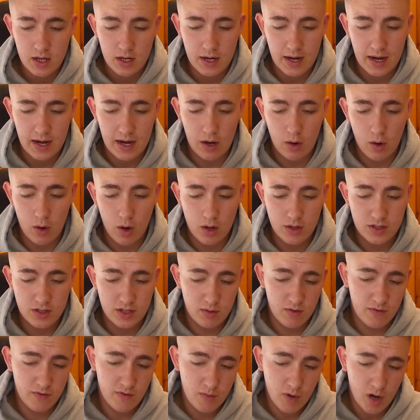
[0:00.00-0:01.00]
Now,
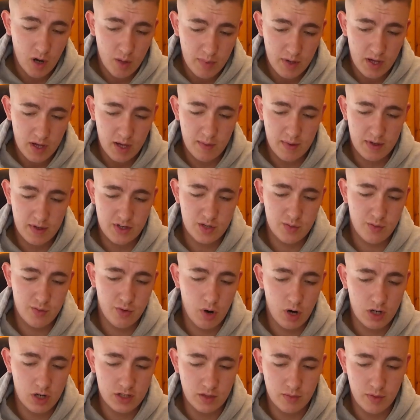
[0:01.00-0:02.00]
some of you might be a bit
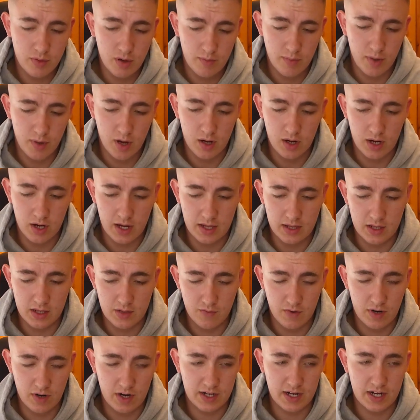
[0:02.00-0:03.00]
surprised I put Burnley in the
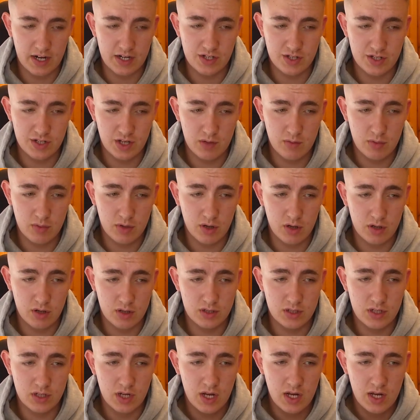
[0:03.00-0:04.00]
relegation zone
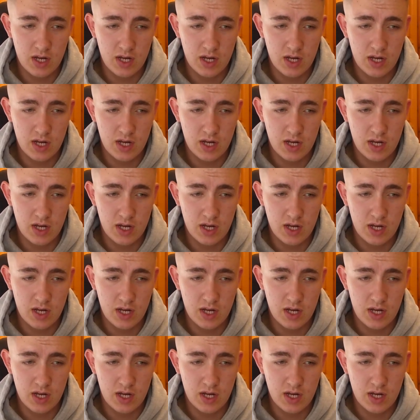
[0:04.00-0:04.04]
because